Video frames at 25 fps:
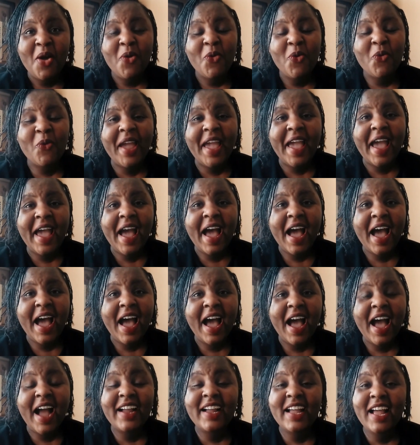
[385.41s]

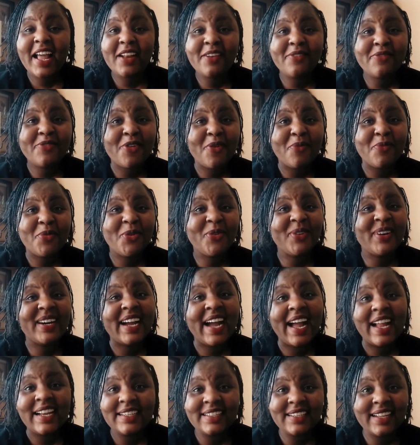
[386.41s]
where a girl from
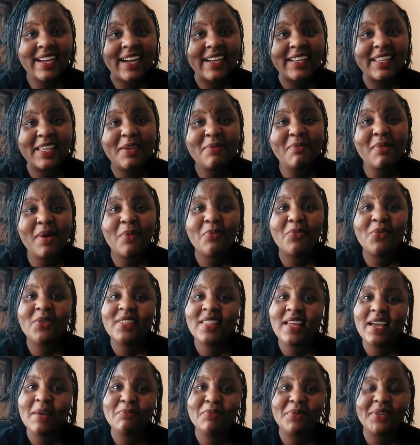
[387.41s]
Uganda came up
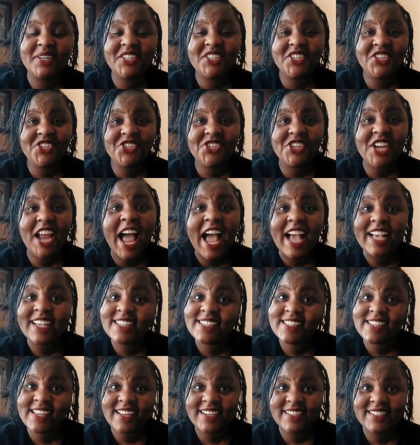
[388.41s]
with a British
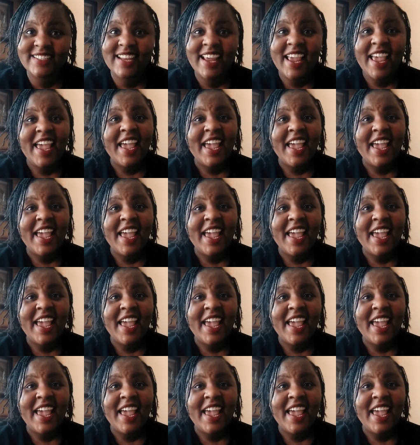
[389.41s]
accent,